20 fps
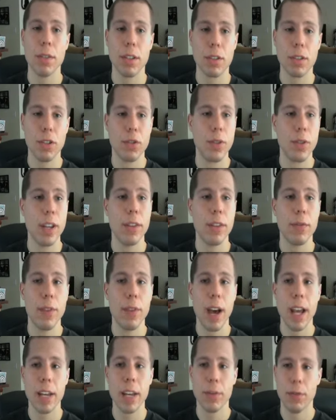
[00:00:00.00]
a street
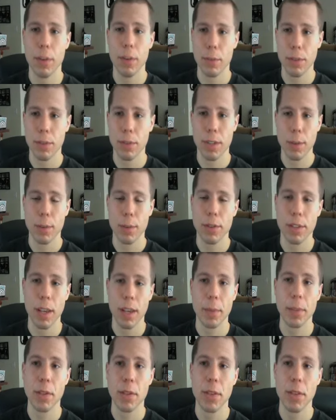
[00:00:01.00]
fight from
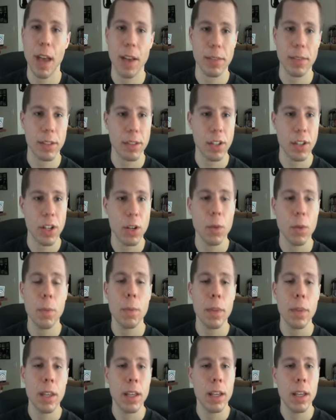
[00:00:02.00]
SummerSlam 2002.